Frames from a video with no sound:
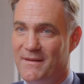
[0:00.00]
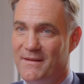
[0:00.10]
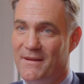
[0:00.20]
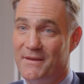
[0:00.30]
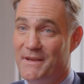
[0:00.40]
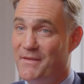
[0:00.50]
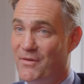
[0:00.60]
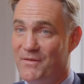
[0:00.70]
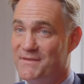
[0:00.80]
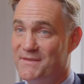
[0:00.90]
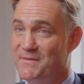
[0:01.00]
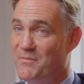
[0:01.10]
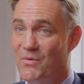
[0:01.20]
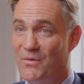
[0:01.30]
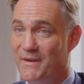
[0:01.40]
an ethos, is
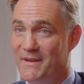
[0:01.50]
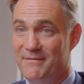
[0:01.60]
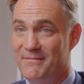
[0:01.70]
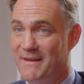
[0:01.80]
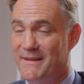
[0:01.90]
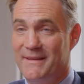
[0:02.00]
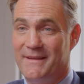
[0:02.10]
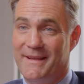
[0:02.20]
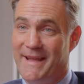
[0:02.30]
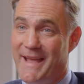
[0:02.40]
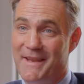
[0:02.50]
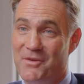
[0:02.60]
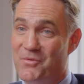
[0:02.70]
important in any